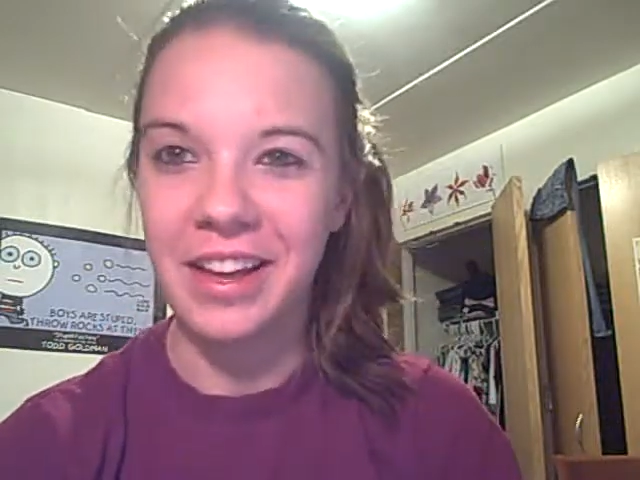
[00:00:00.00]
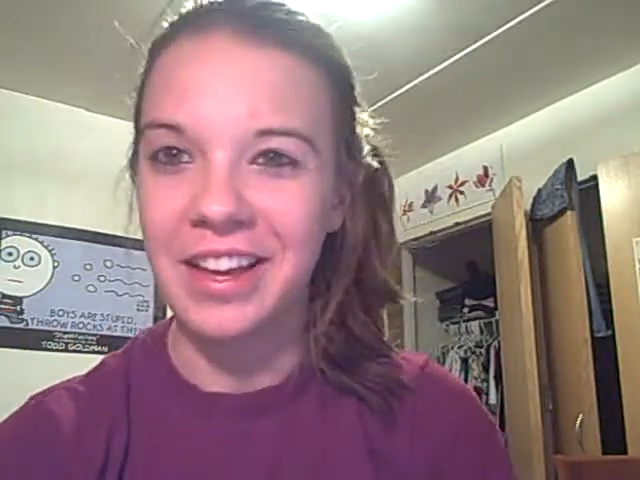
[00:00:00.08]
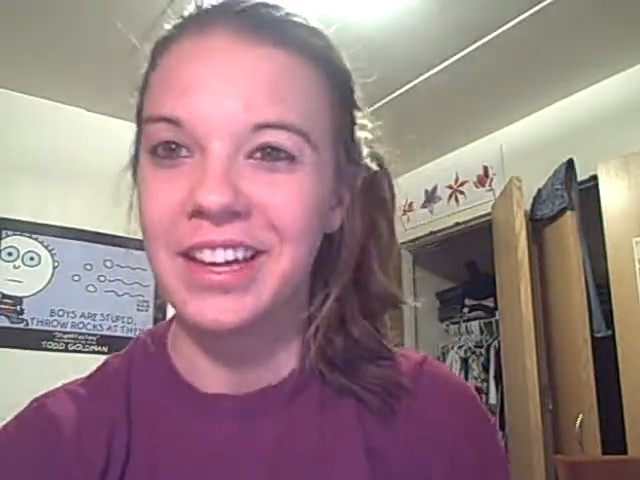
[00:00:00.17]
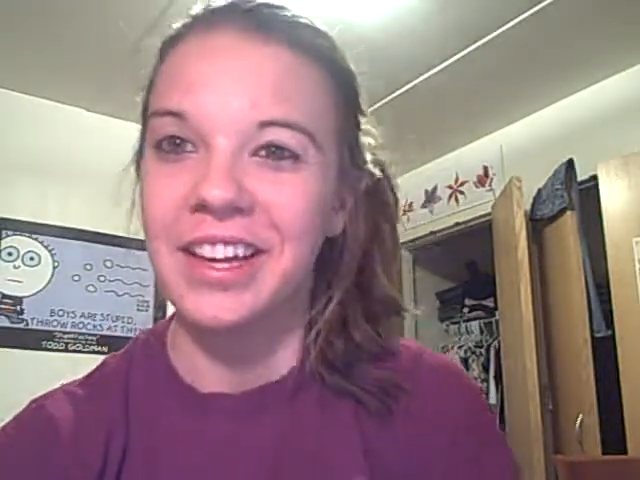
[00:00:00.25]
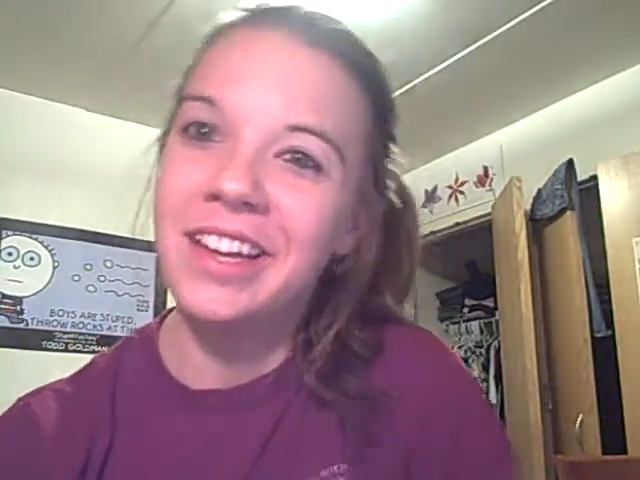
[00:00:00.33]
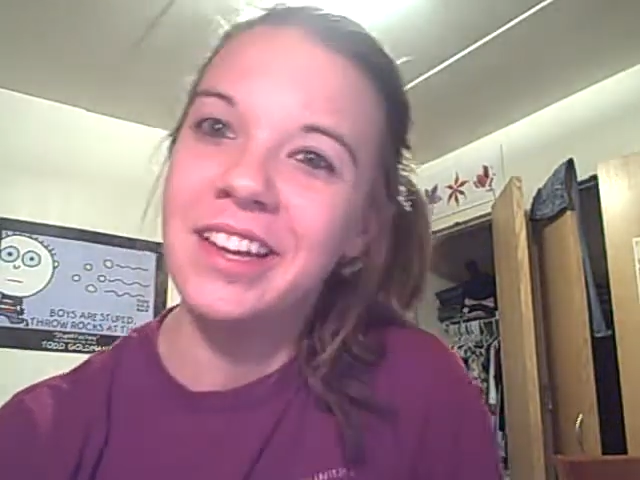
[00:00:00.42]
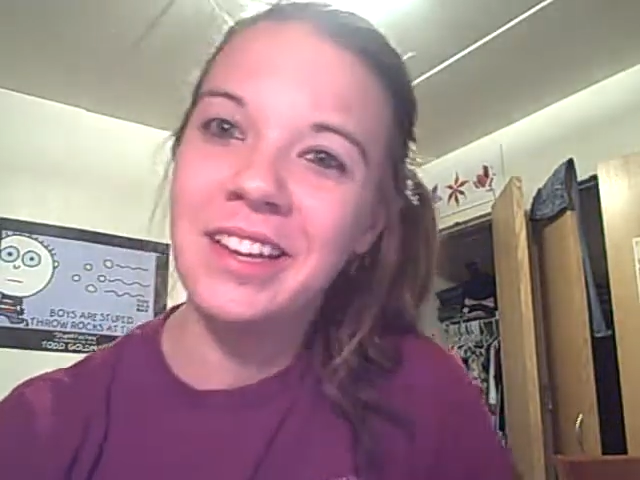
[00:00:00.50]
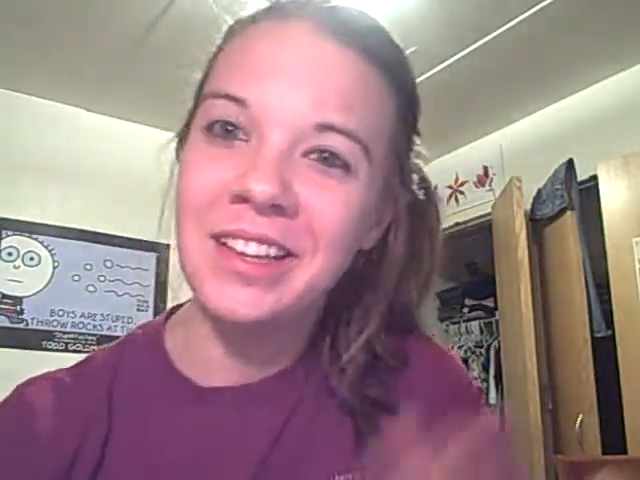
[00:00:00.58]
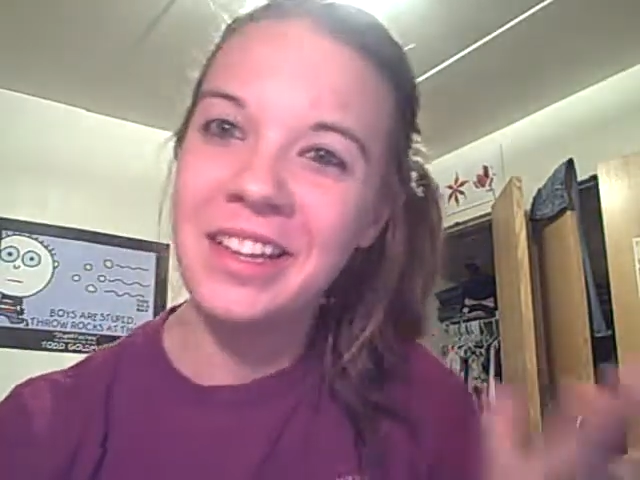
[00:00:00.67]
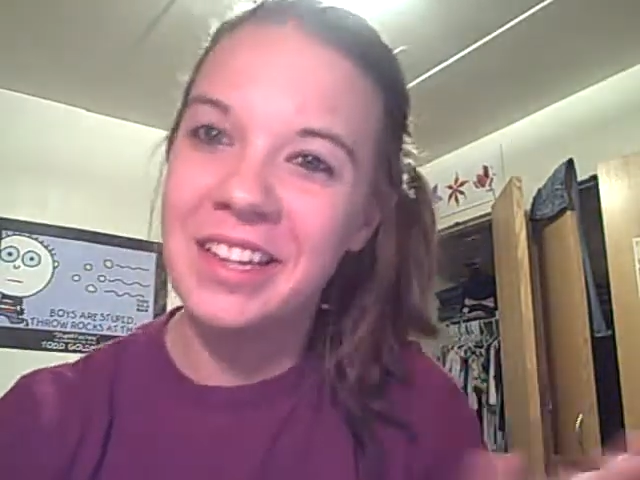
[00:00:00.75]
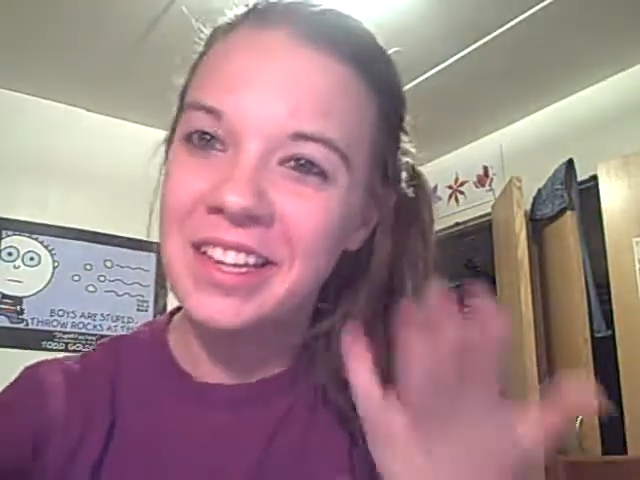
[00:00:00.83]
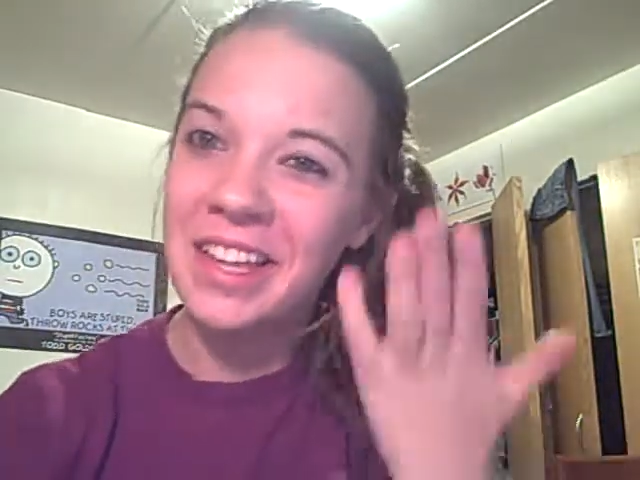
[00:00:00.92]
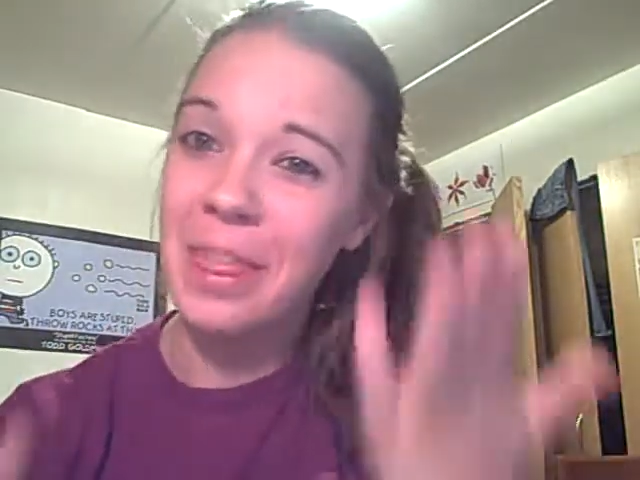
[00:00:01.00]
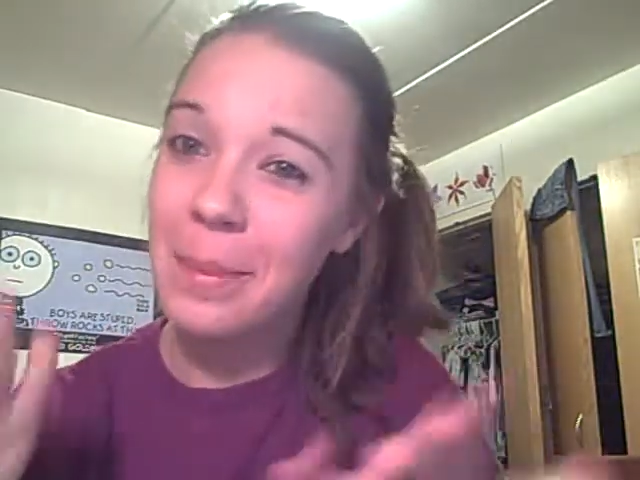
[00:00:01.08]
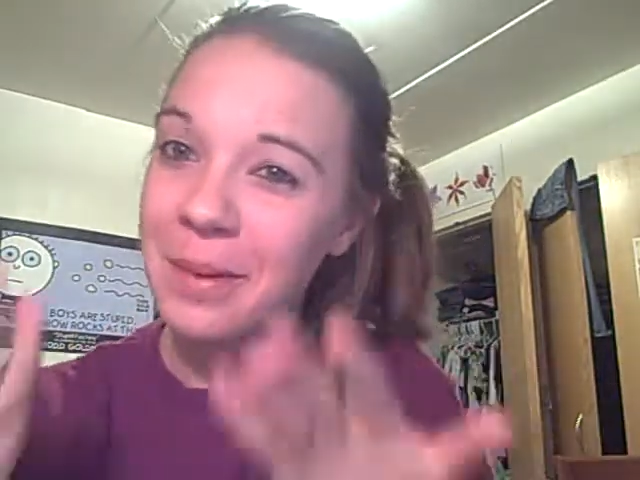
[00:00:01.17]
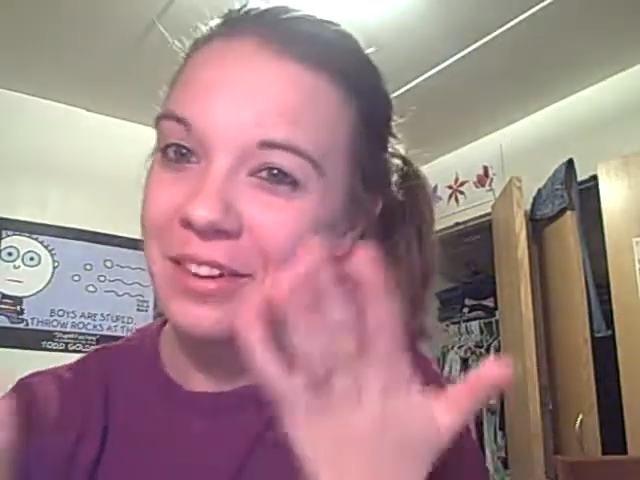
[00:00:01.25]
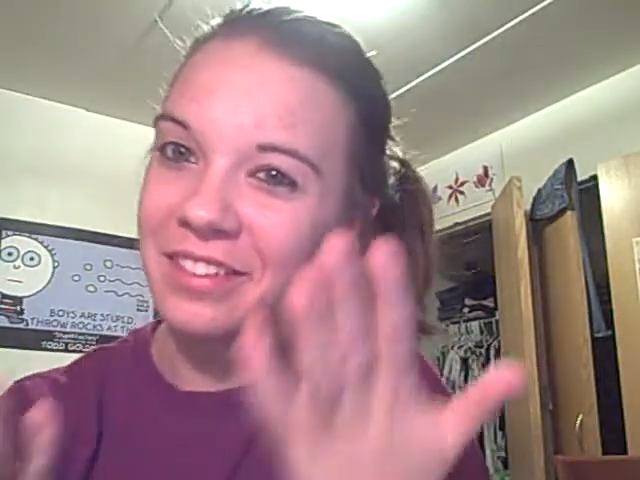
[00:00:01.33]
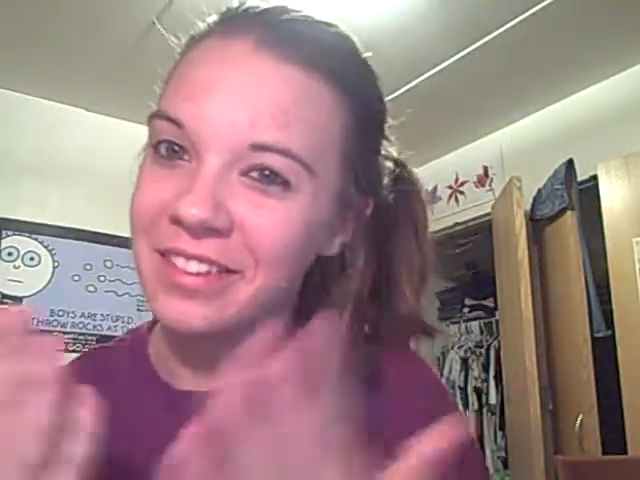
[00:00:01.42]
like in
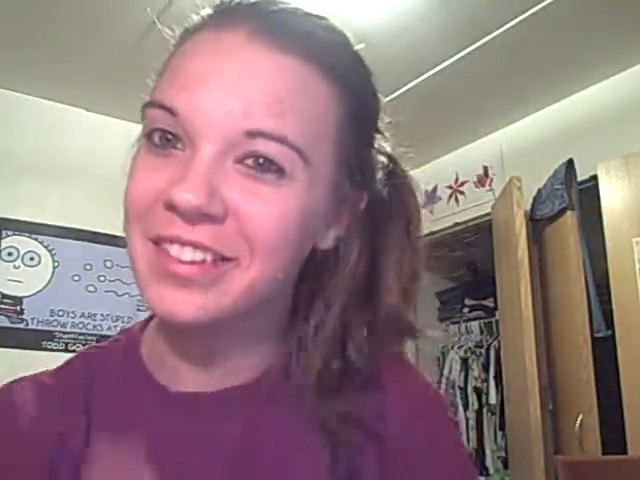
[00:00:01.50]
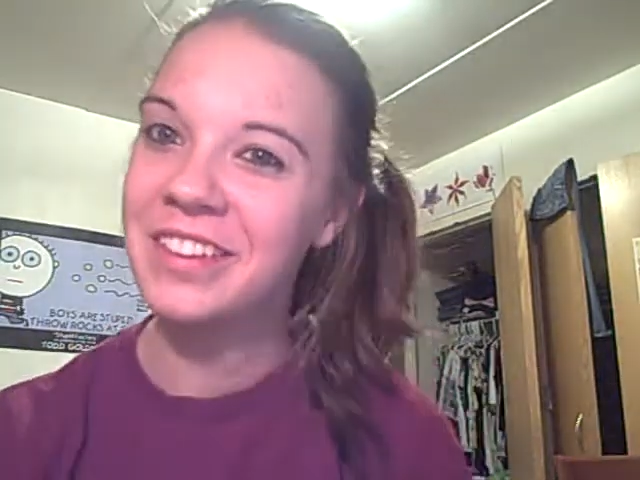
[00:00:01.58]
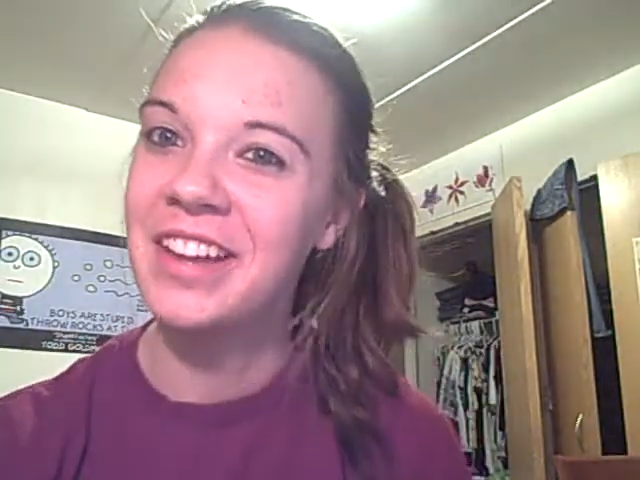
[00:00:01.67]
the middle.